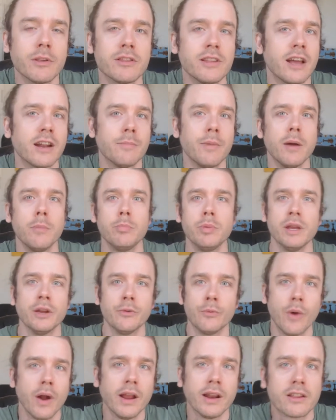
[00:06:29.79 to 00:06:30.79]
It's not about
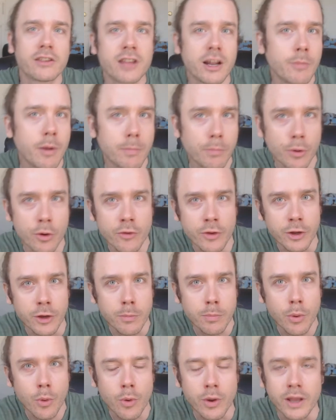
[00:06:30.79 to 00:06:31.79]
being right. It's not about proving
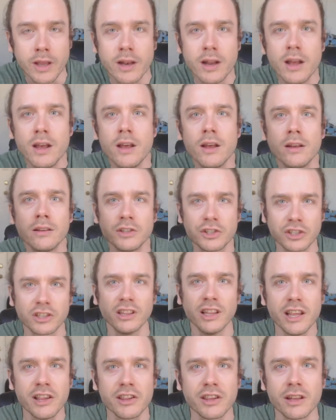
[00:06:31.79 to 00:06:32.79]
your point. Just
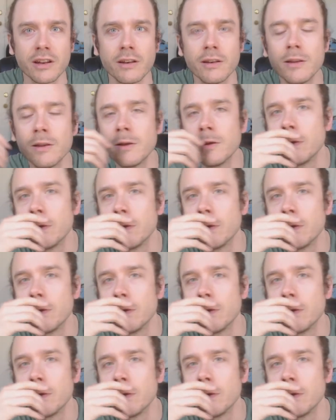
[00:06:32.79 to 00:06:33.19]
listen.